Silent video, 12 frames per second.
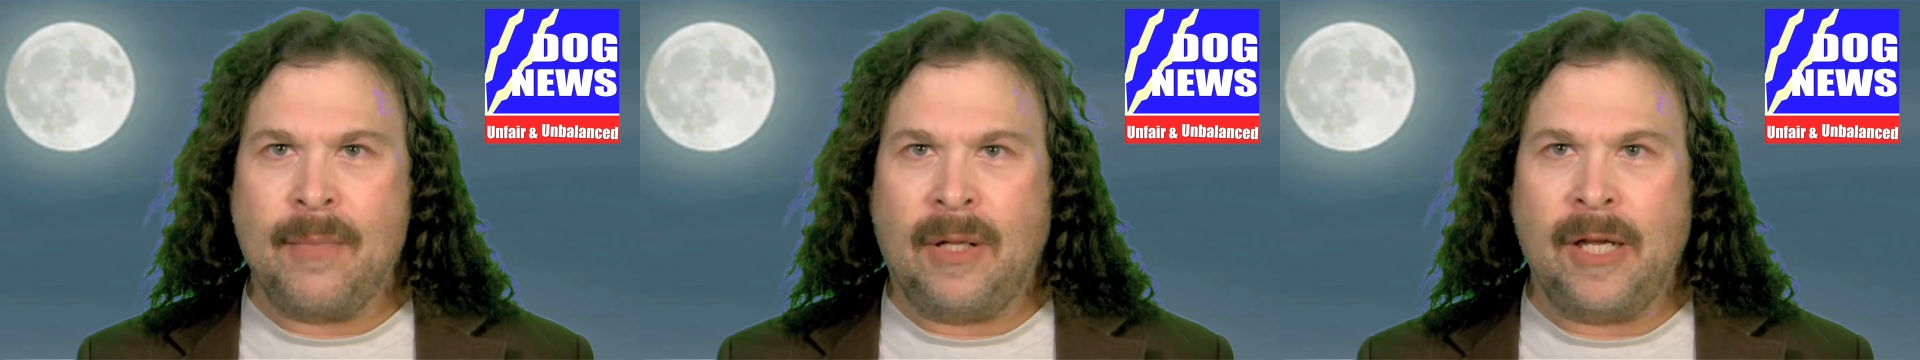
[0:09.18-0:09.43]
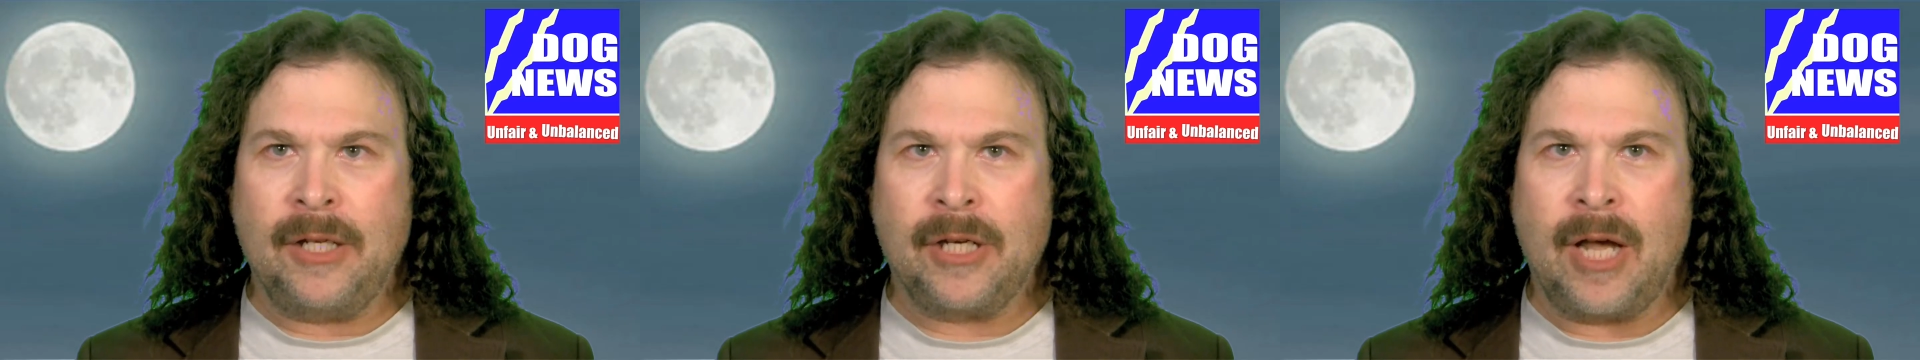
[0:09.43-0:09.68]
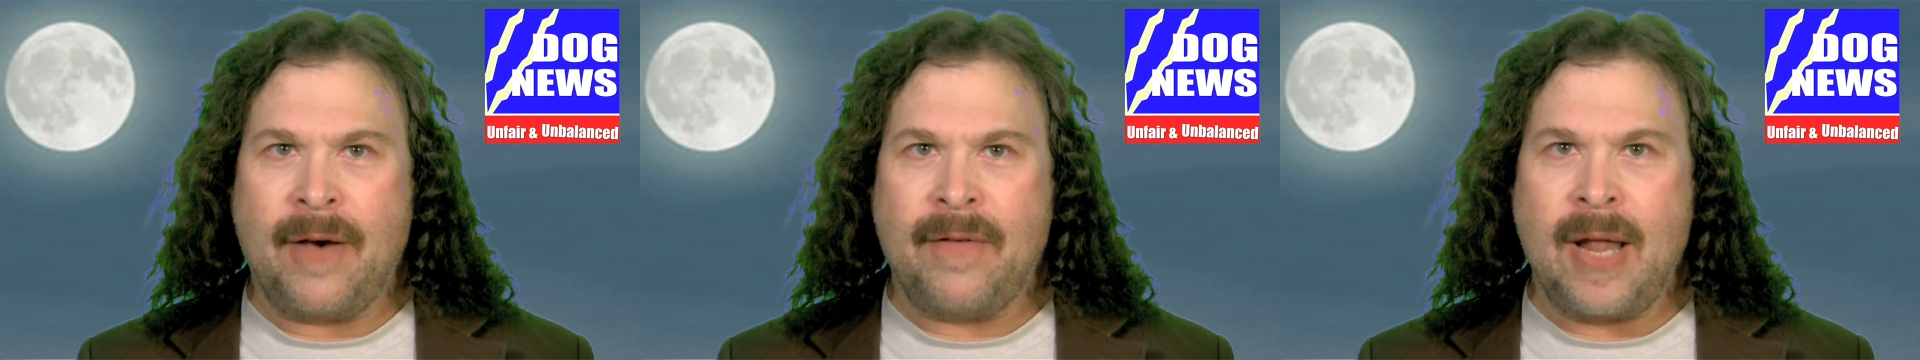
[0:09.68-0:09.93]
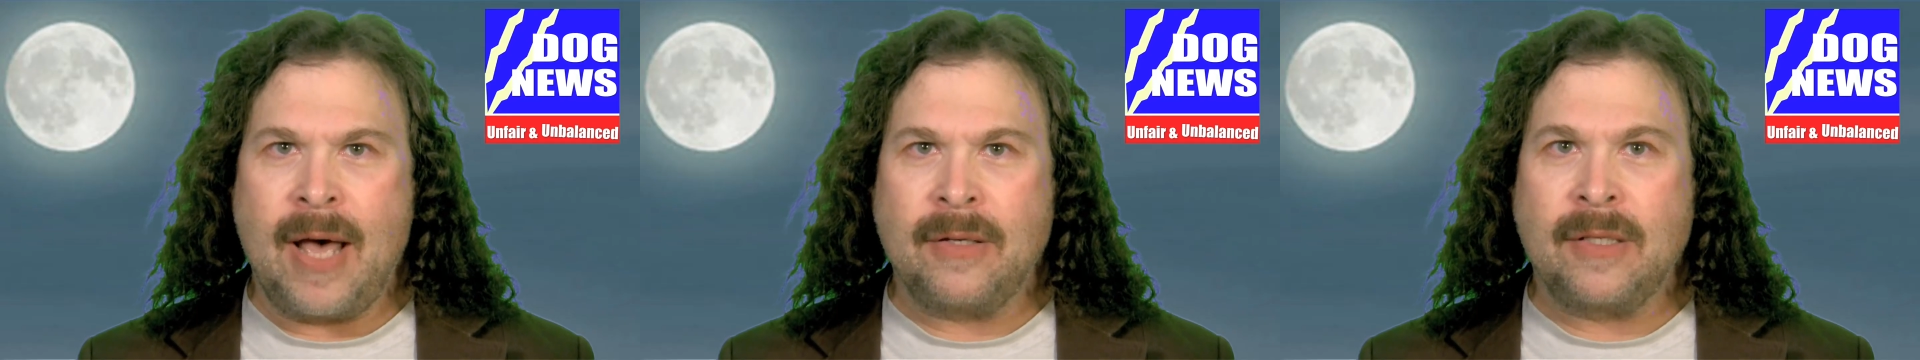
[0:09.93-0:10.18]
militia have
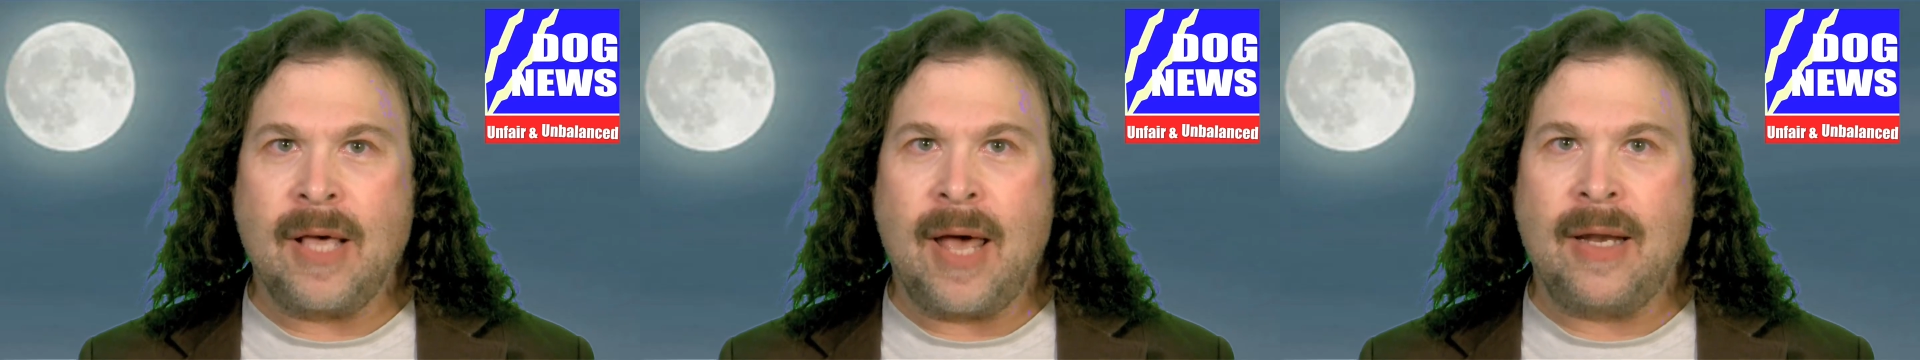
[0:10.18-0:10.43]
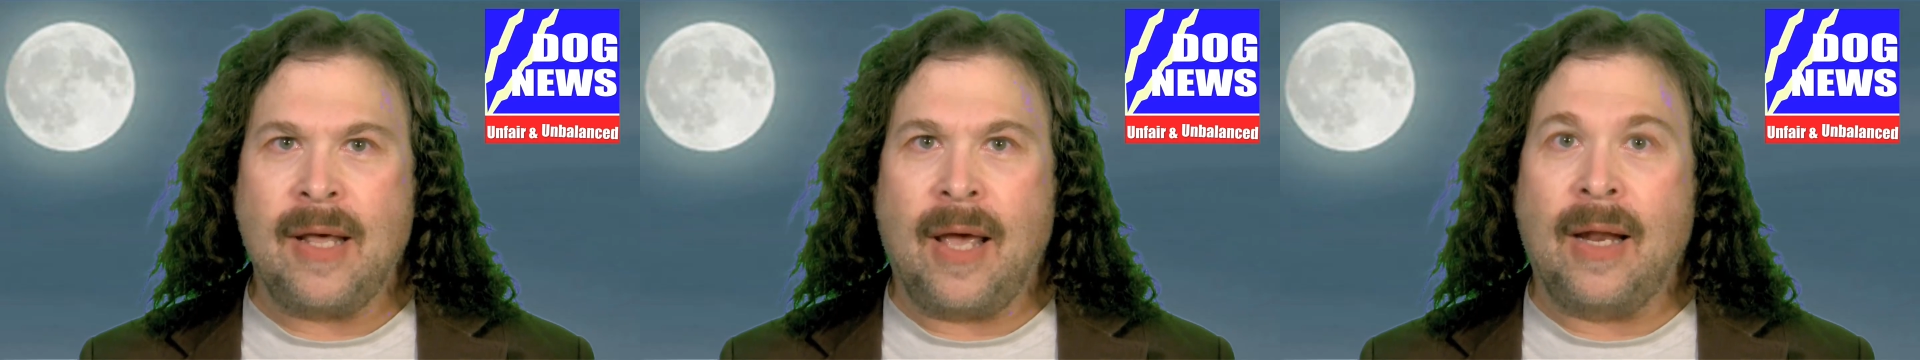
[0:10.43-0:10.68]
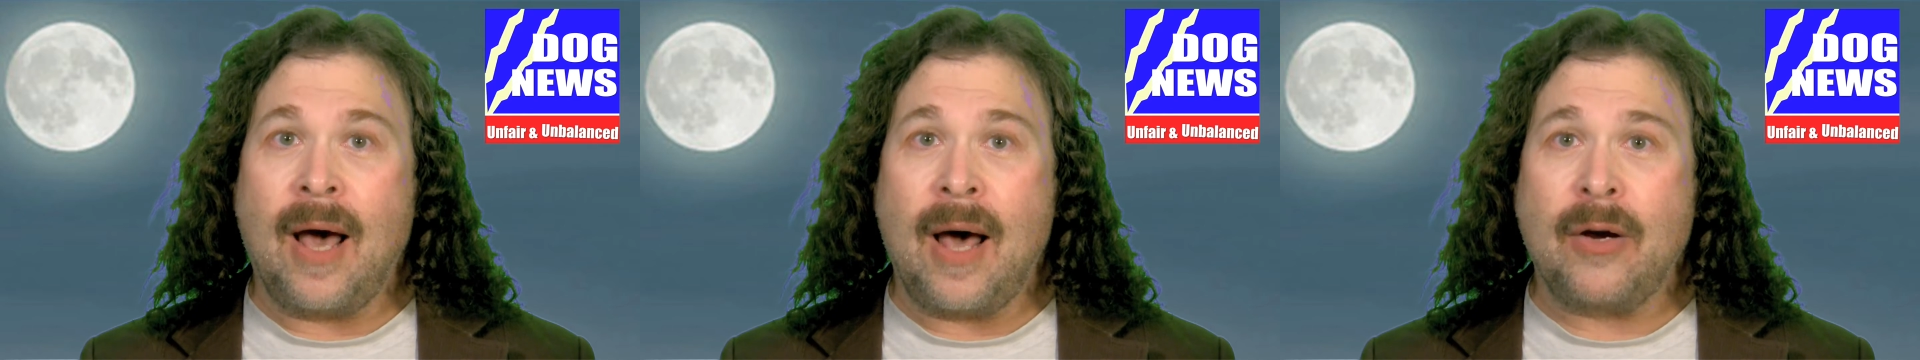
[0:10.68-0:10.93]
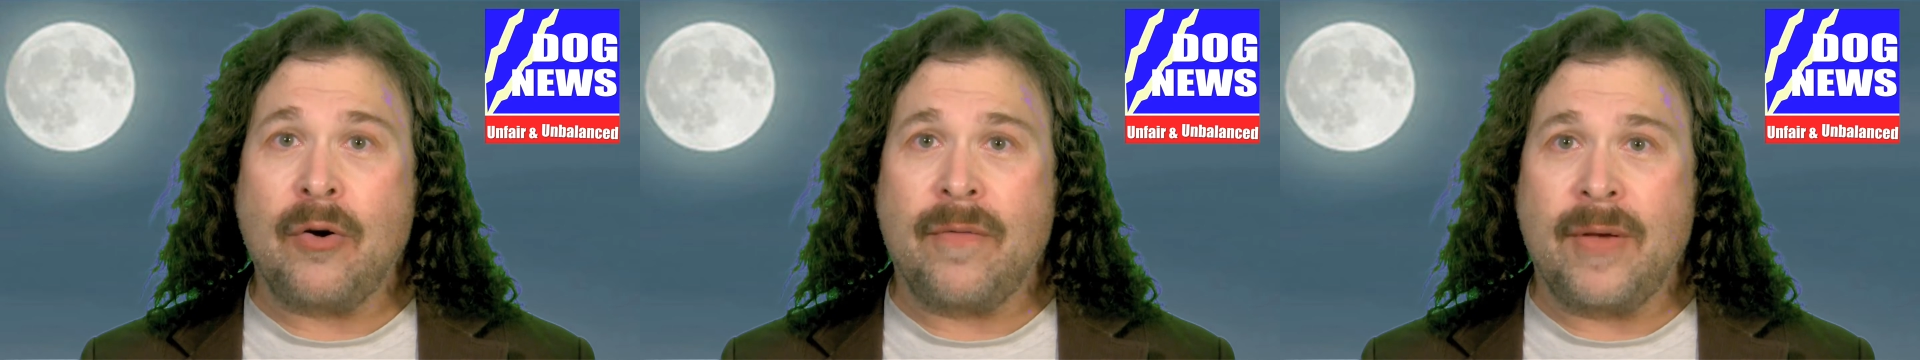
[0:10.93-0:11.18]
announced that, in
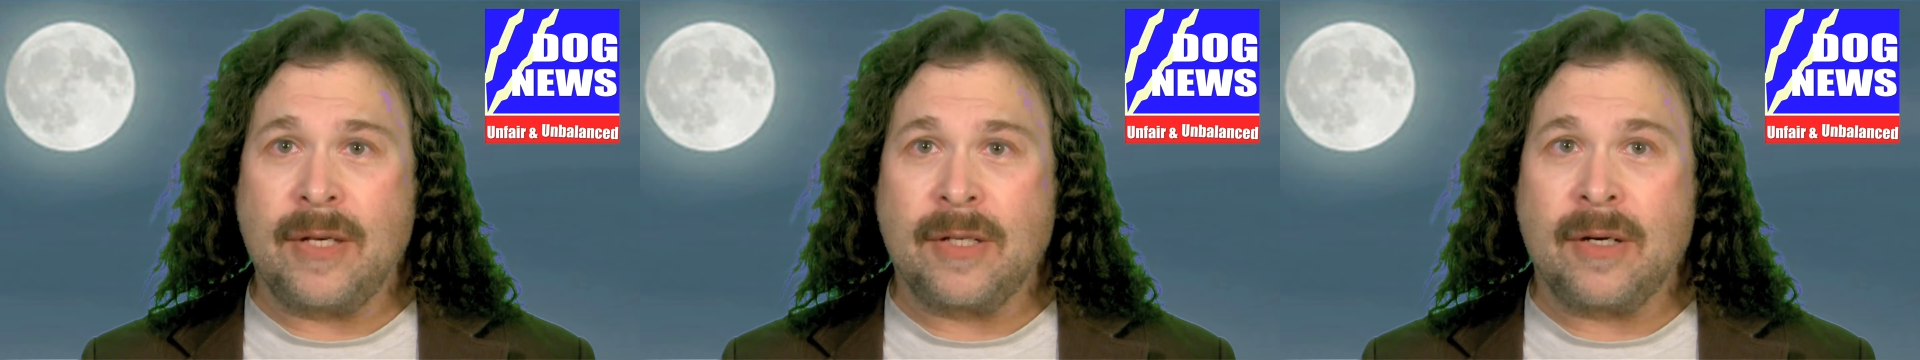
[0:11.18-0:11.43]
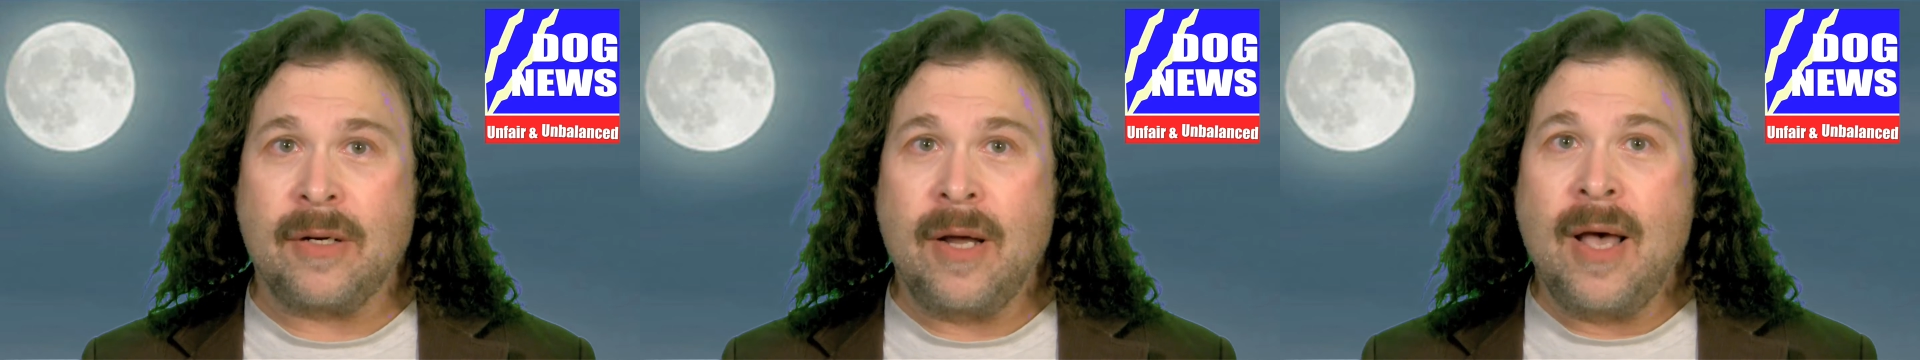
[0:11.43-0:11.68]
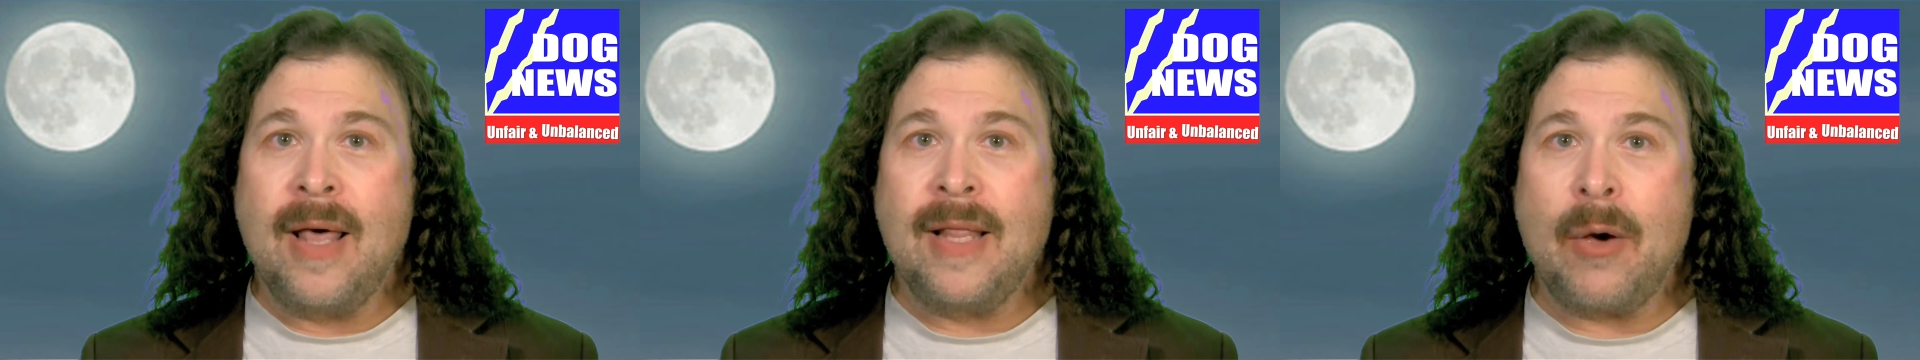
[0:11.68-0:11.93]
honor of Easter,